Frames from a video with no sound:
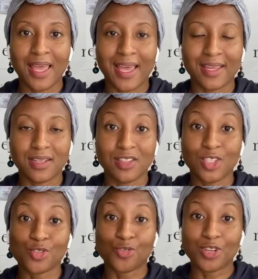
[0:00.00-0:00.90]
and it
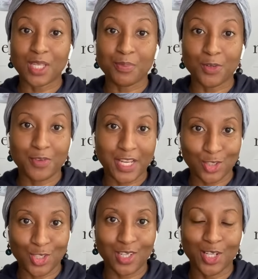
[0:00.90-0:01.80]
looks really
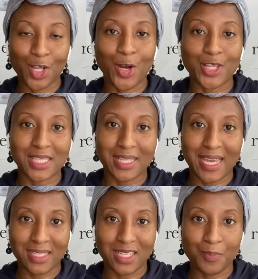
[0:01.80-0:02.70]
professional on the
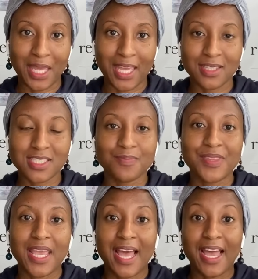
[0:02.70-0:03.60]
landing page.
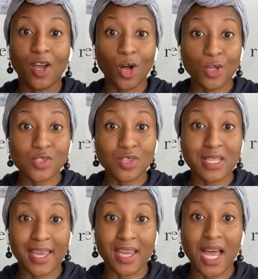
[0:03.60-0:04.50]
I also
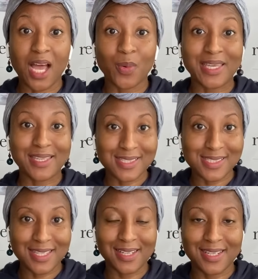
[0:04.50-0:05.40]
like how
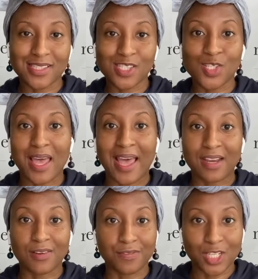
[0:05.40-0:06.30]
easy it is to
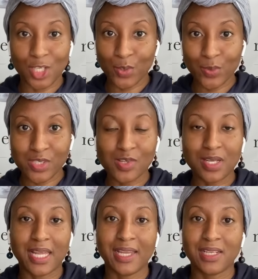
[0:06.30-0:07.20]
add videos to
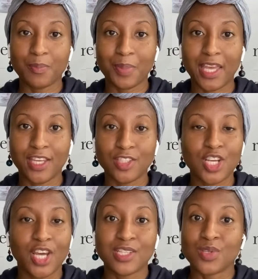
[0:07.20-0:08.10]
a landing page.
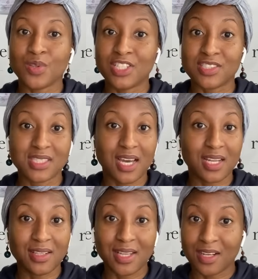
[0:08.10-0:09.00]
So there's
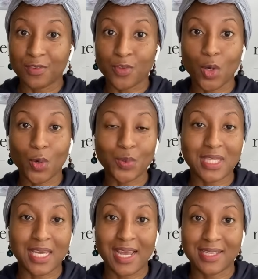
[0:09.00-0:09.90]
not a lot of code
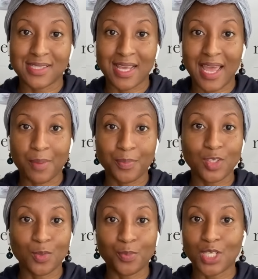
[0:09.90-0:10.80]
that has to
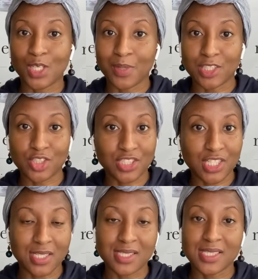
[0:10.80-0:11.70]
happen. You pretty much
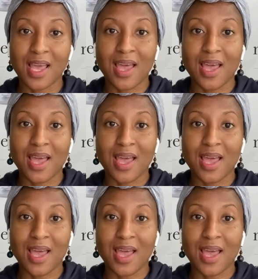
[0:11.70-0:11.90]
just